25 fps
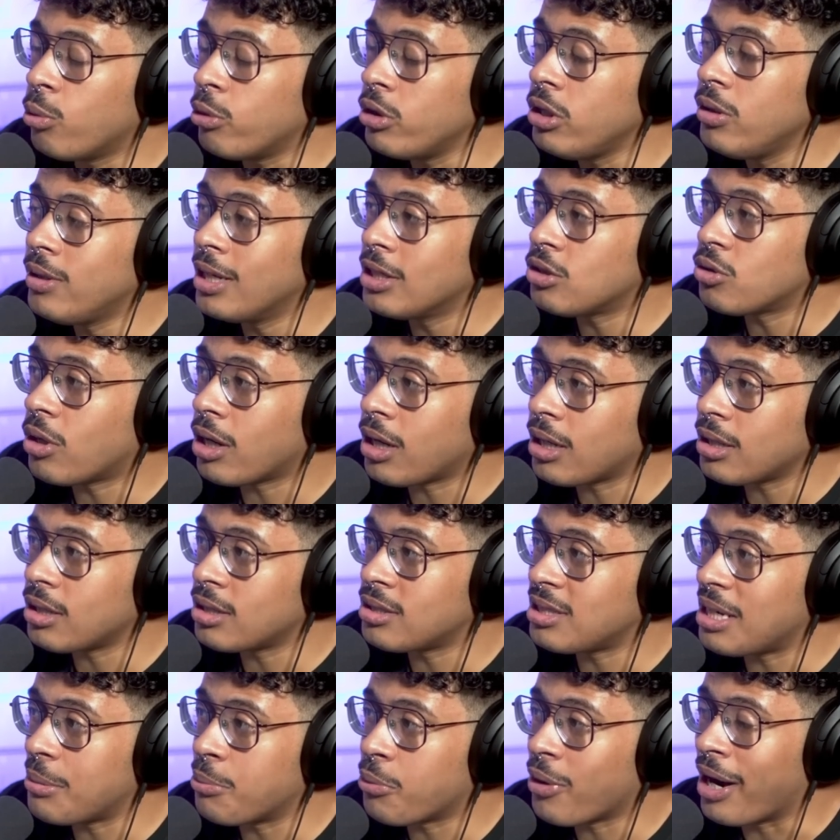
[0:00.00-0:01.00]
will you get drunk at
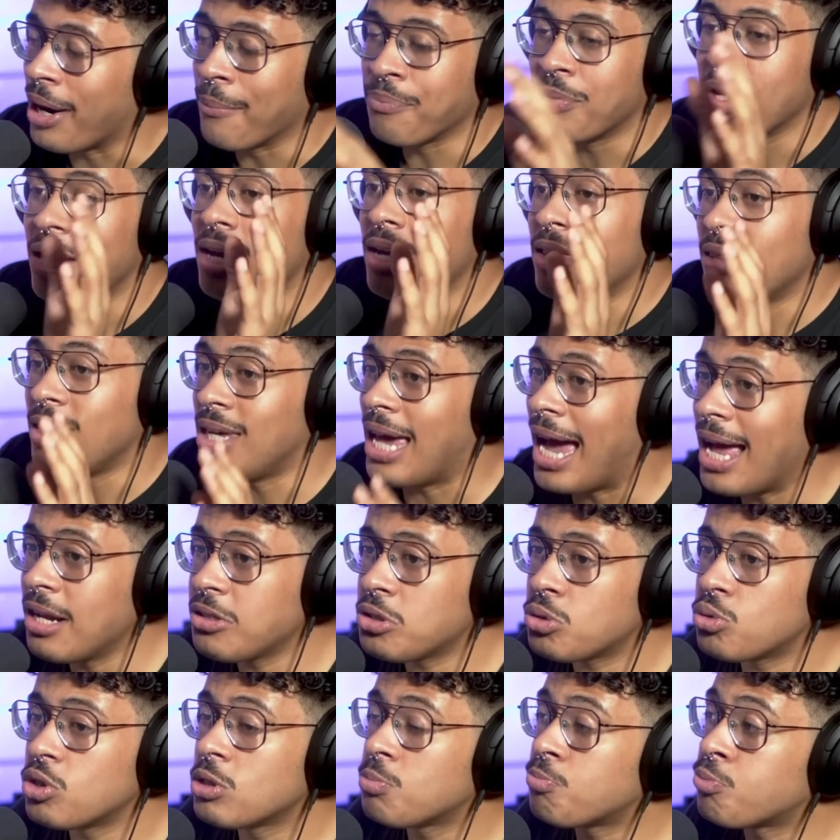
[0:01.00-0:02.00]
the same rate? The
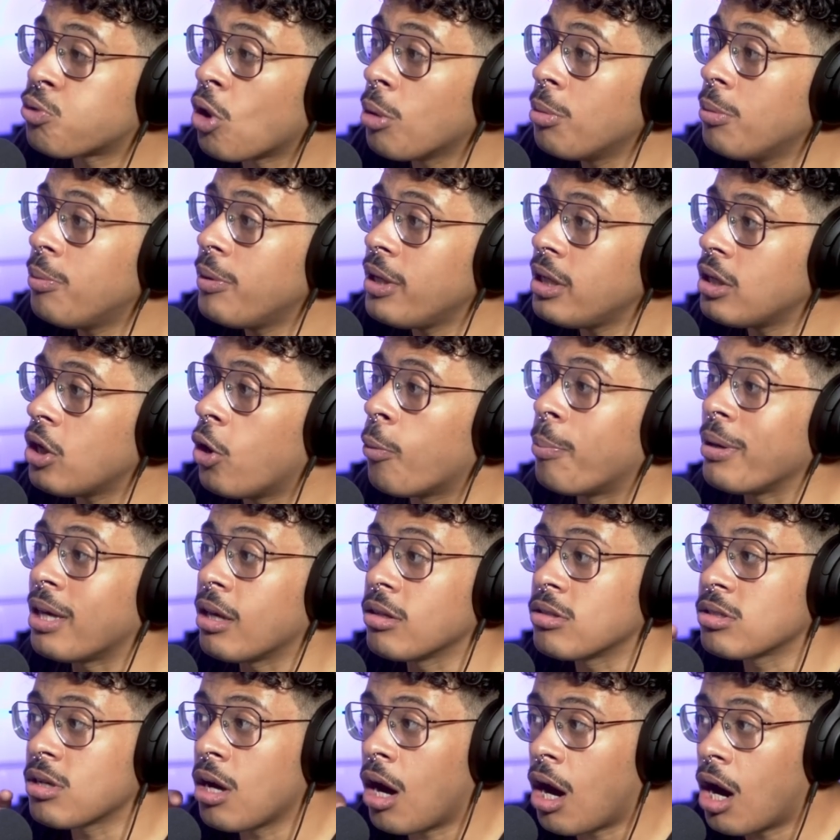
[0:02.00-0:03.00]
answer is probably no,
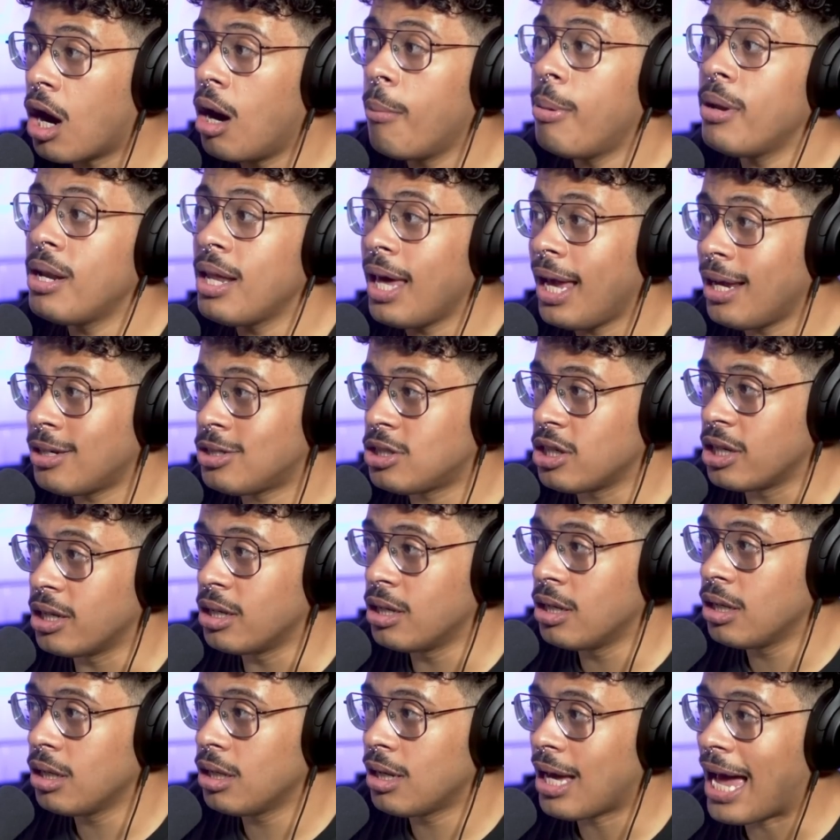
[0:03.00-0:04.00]
because
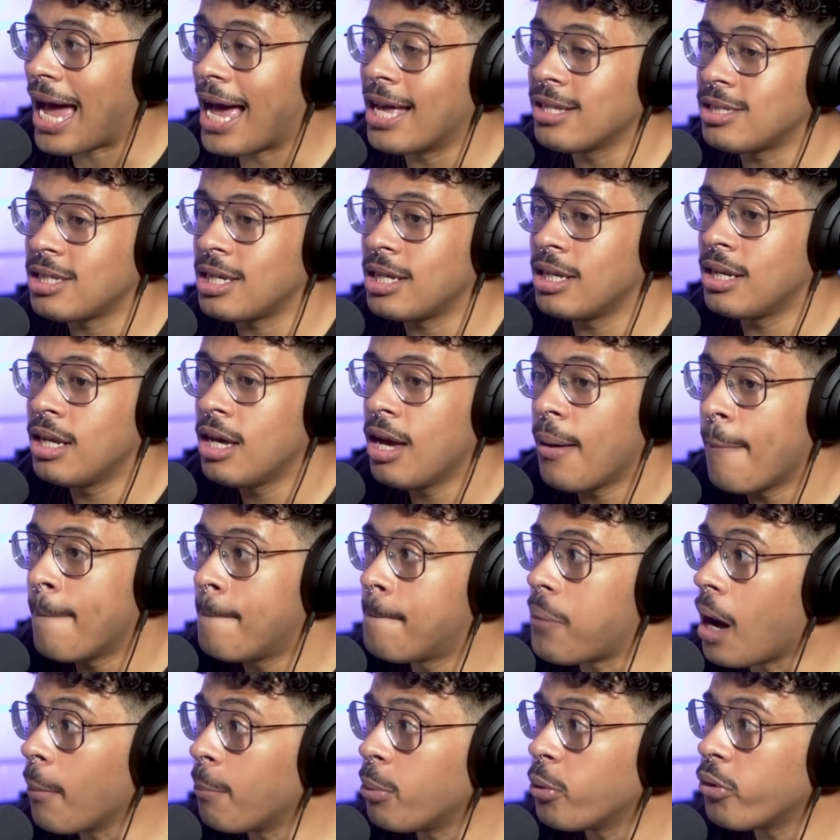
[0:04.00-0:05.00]
carbonation, as in
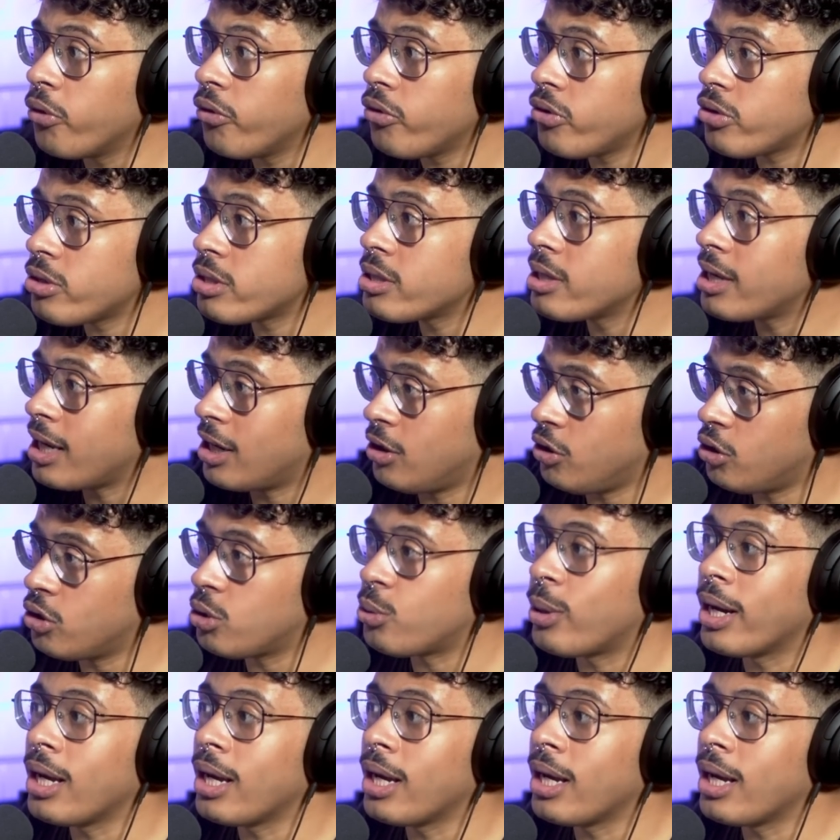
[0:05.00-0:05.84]
bubbles in your